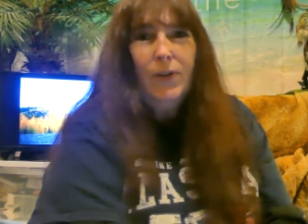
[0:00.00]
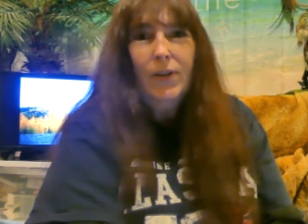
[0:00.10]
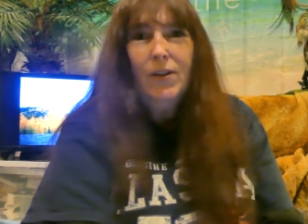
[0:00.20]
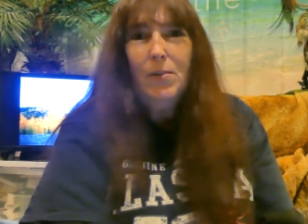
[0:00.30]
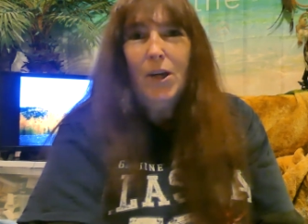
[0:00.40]

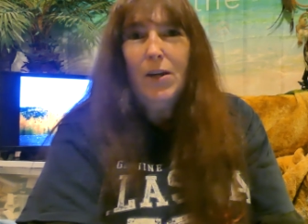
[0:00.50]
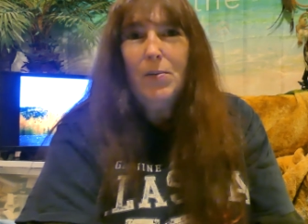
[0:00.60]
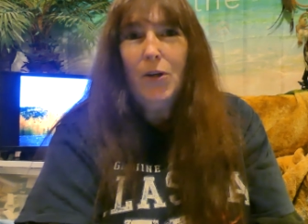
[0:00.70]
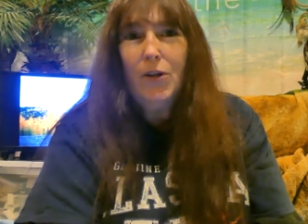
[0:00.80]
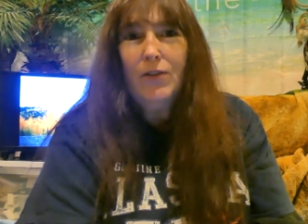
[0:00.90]
in the back
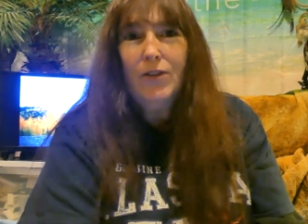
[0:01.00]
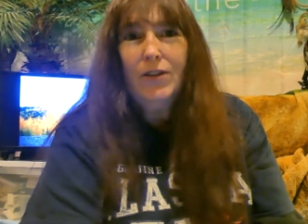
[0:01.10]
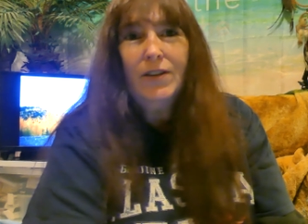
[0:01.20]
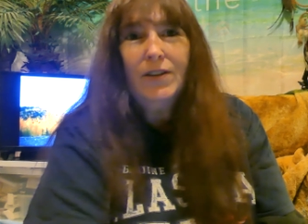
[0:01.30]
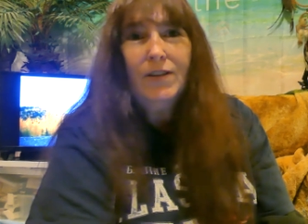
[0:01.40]
part of
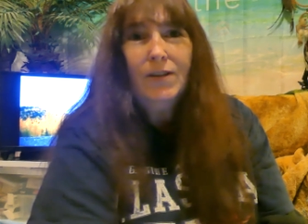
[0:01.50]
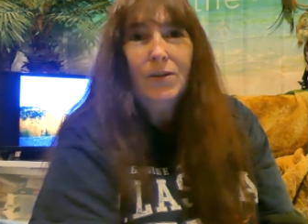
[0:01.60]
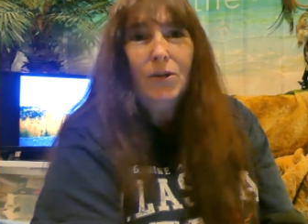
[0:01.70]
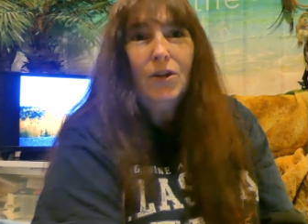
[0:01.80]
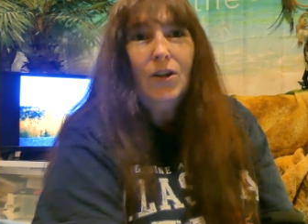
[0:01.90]
it
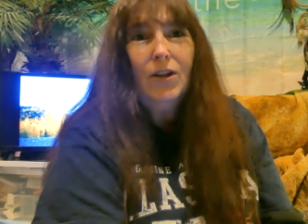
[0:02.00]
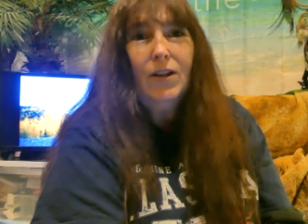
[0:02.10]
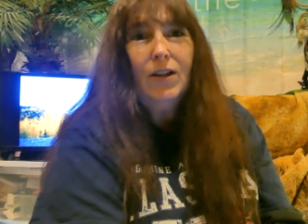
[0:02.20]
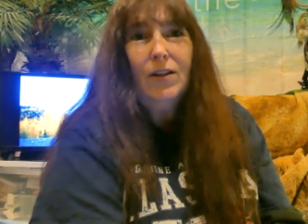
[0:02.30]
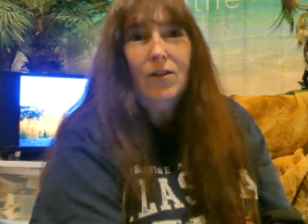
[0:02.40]
where you can
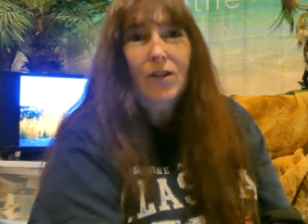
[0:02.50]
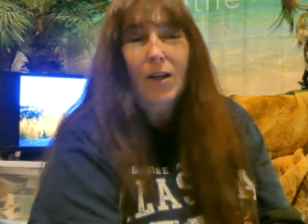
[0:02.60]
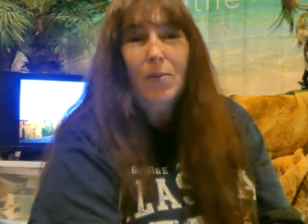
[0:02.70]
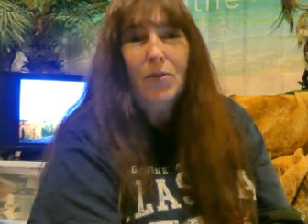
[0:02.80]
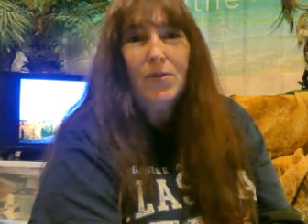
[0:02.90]
get your
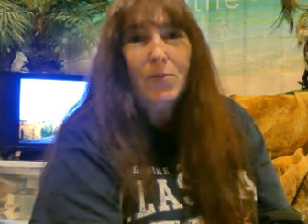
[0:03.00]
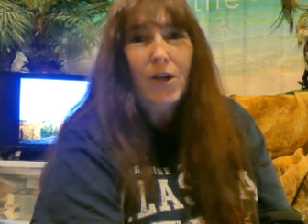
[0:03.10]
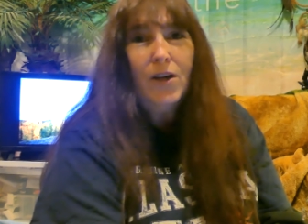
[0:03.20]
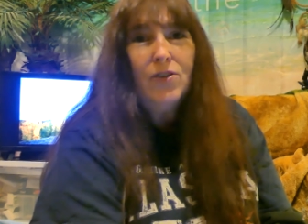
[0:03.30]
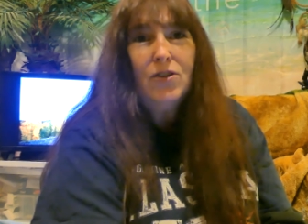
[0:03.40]
camera
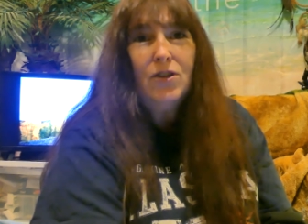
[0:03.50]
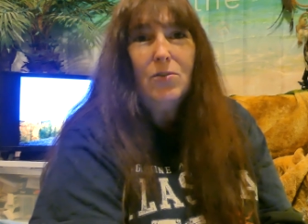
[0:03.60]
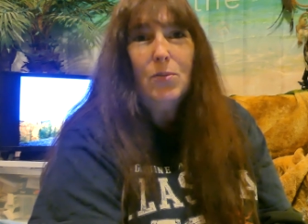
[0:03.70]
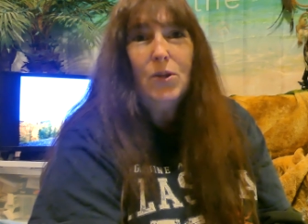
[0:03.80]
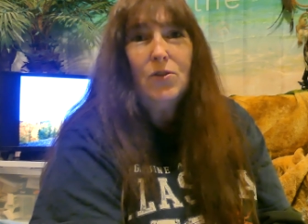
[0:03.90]
supplies and get
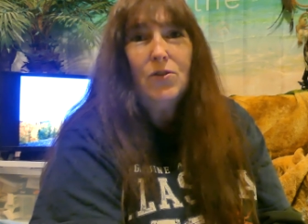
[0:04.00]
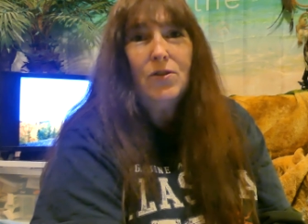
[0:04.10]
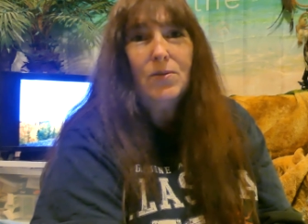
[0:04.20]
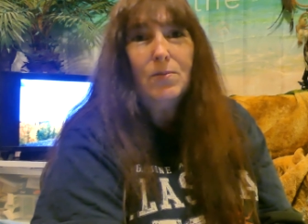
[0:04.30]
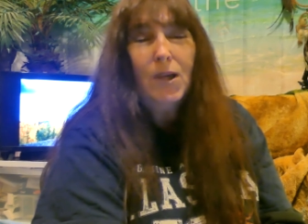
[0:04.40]
your pictures
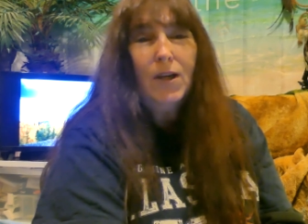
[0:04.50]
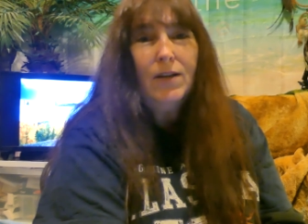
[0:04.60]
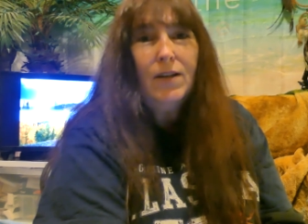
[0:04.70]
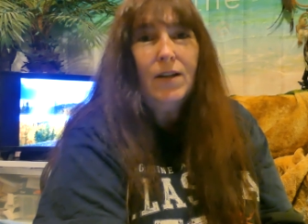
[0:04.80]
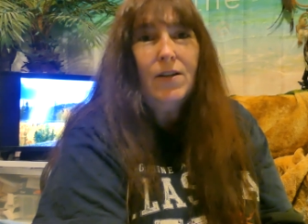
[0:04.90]
made
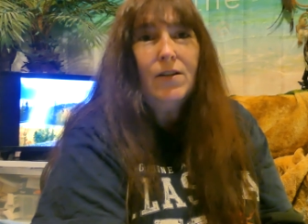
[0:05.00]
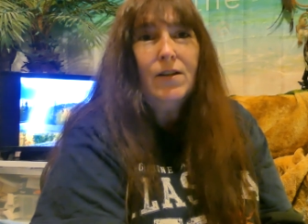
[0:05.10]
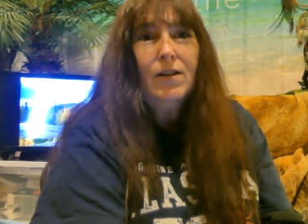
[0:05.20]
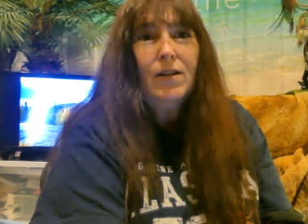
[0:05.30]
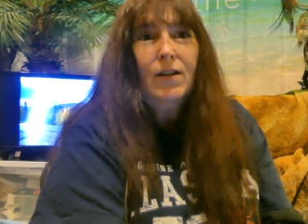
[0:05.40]
there.
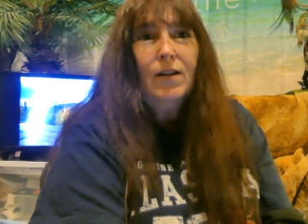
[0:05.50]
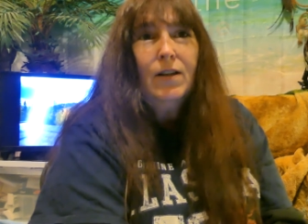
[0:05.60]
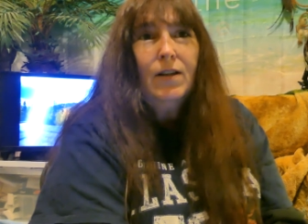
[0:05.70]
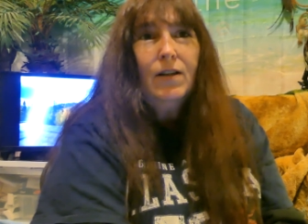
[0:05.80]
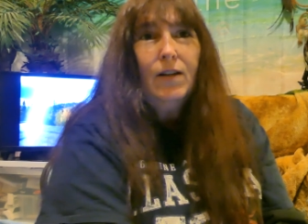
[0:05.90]

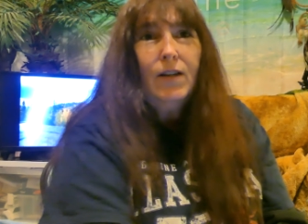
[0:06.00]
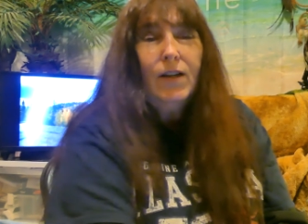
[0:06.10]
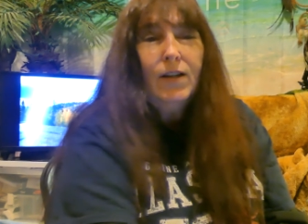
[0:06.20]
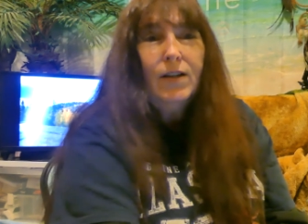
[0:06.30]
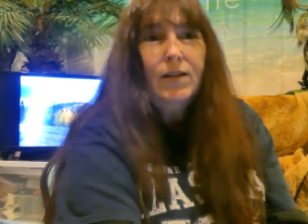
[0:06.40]

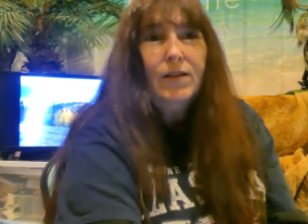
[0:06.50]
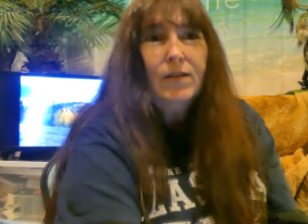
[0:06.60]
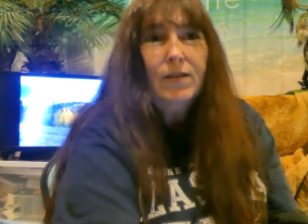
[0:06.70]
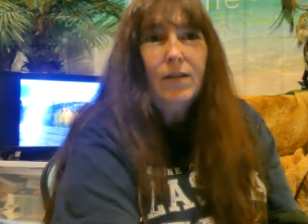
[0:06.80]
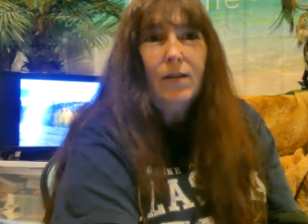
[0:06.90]
And
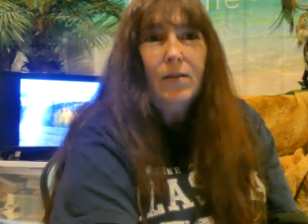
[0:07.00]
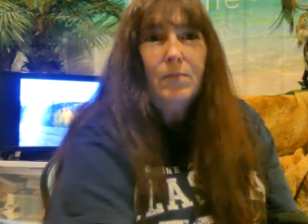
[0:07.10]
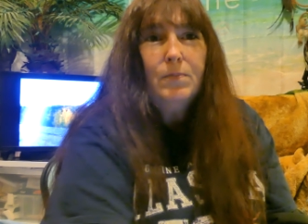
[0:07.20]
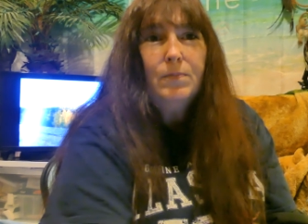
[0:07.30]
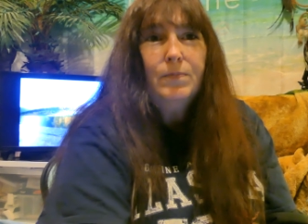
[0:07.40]
um,
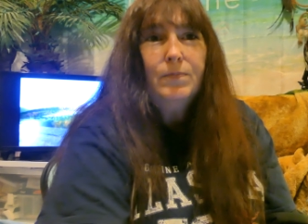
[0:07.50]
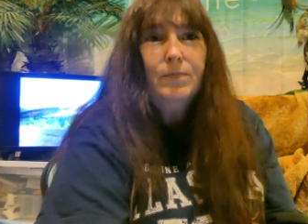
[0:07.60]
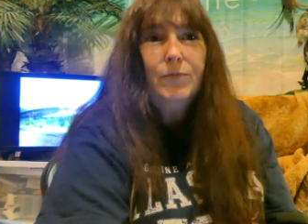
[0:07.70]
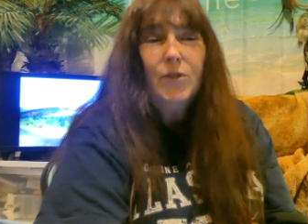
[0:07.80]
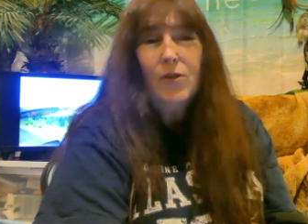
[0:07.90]

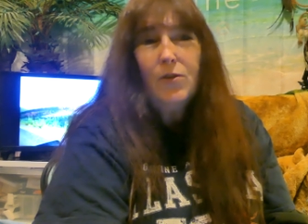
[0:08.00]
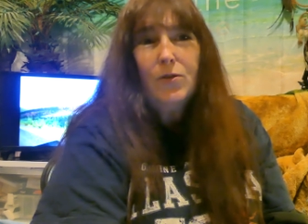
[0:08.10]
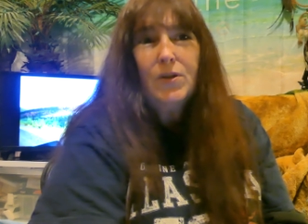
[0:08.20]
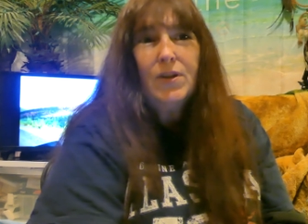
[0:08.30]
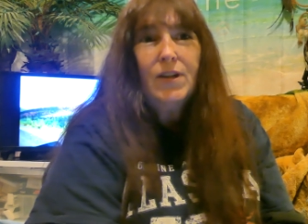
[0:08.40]
just all
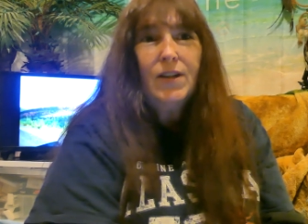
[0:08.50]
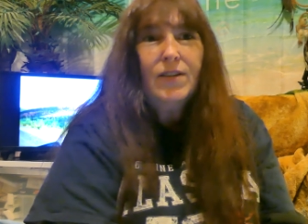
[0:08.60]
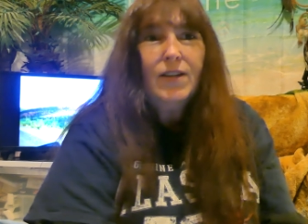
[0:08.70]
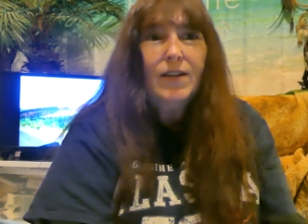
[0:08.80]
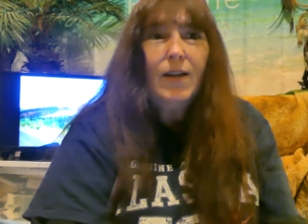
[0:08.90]
sorts of things
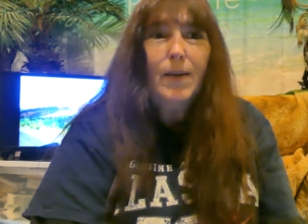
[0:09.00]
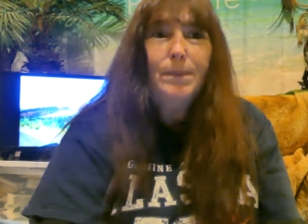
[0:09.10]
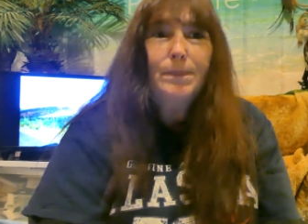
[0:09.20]
like that.